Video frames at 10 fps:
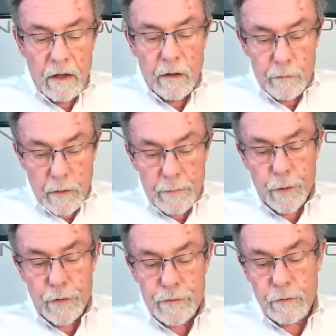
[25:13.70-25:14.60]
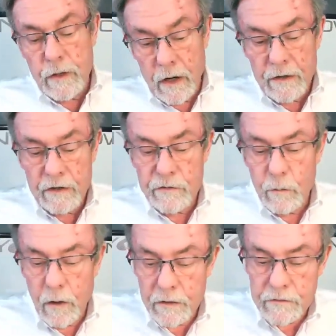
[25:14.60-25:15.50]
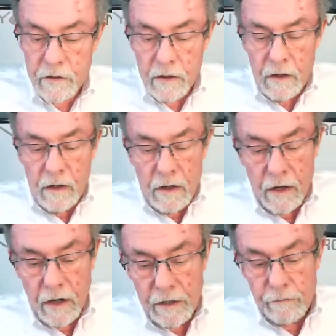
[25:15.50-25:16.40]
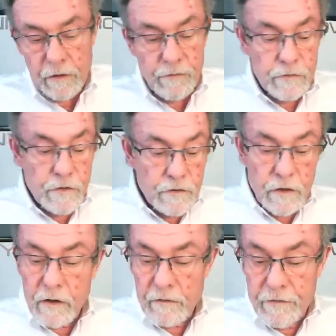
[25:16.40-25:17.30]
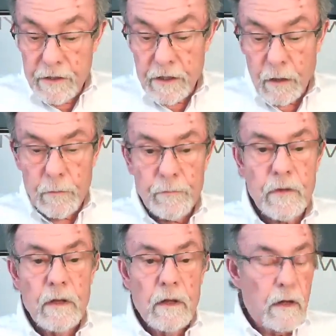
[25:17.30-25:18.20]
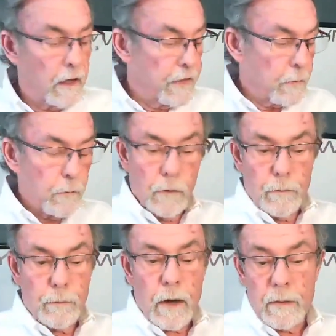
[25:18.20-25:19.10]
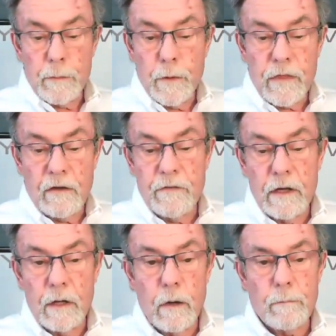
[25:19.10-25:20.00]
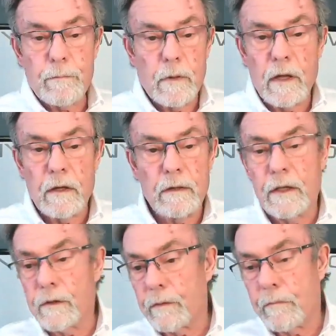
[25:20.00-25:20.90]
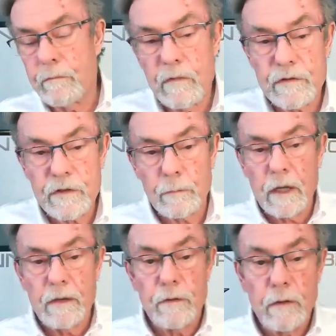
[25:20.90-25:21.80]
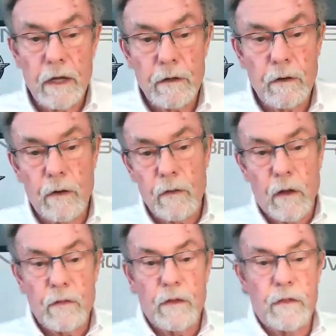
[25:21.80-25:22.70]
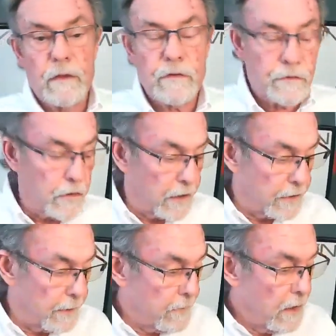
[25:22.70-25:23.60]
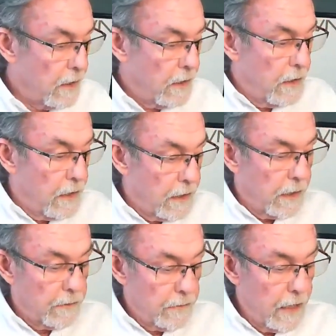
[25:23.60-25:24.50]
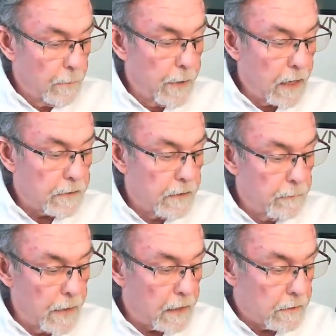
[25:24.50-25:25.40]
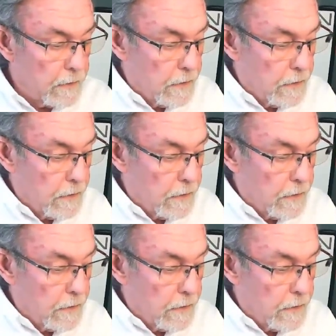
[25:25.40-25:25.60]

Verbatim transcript: Uh, my personal car, yes, it was. And he references a, a, video. I think we'll probably put that video up uh, either sometime either later on, on the, the, society. And yeah, back back